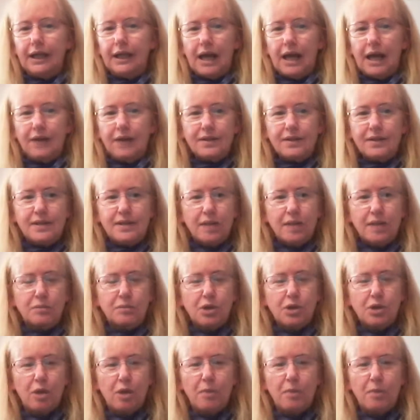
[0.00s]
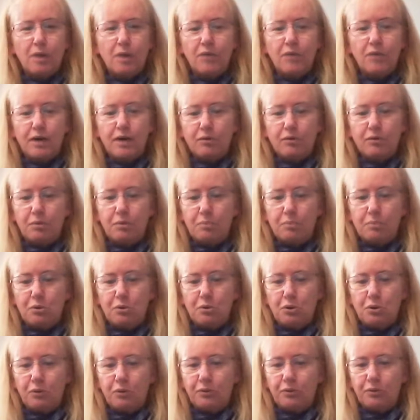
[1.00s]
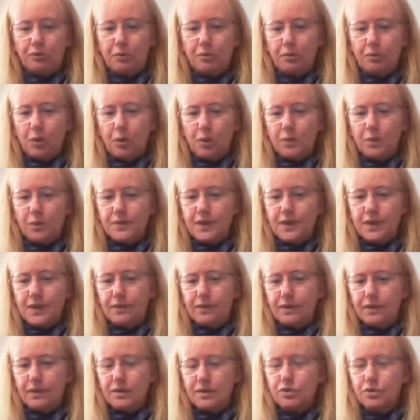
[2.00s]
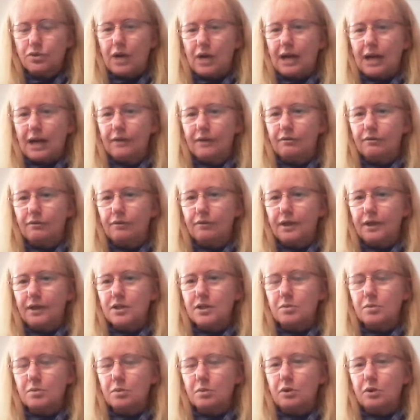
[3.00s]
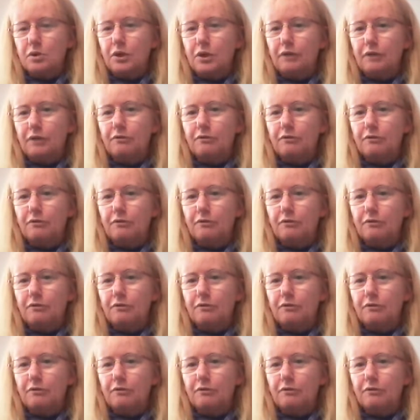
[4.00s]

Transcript: At the same time, I read a report from what was then the Australian Flexible Learning